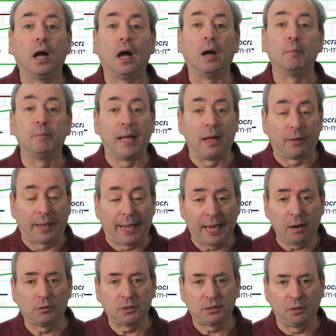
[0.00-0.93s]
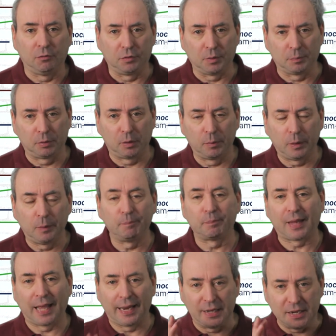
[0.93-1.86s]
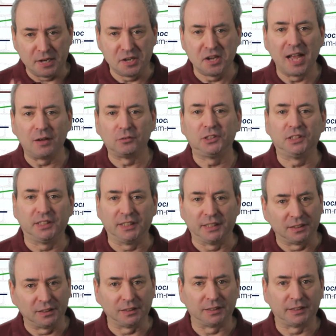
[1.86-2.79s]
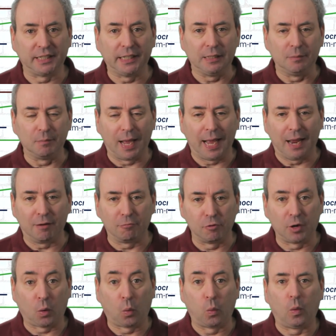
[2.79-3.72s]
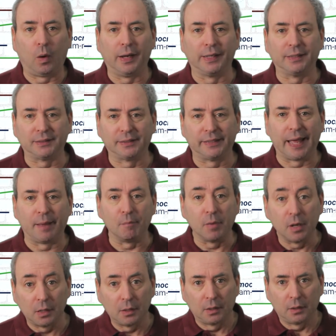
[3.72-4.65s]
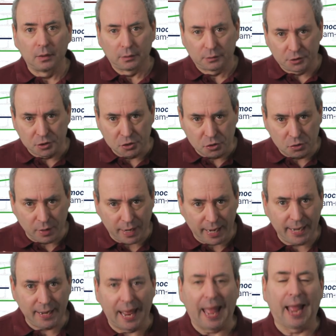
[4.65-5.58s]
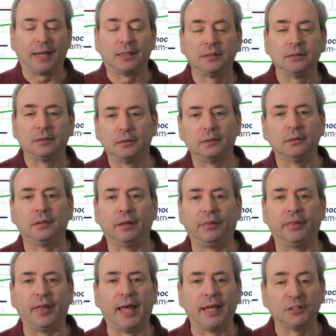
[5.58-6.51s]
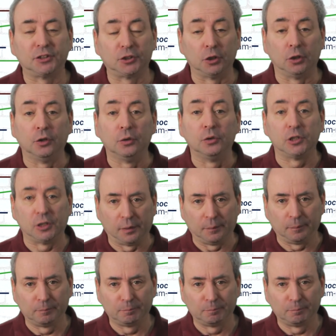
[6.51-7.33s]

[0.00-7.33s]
about how to solve the problem and announces it to the team and requires them to enact their solution.